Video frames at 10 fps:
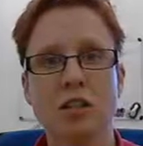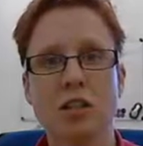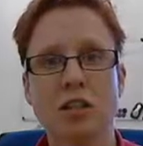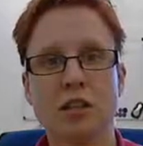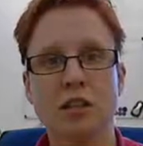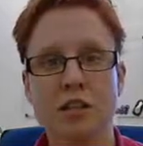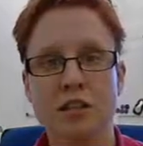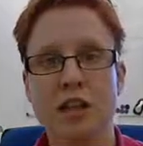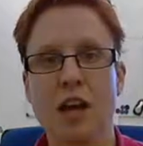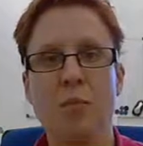this and
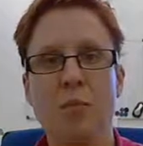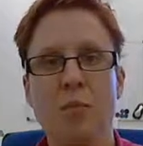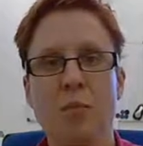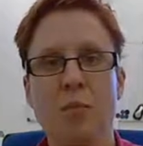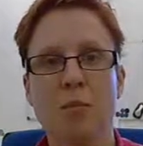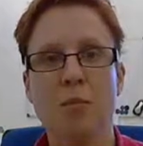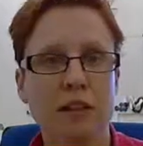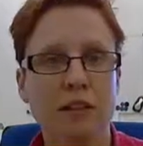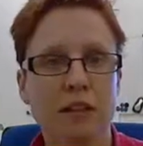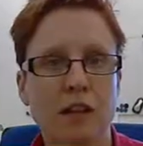this. Am I
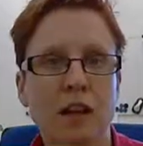correct?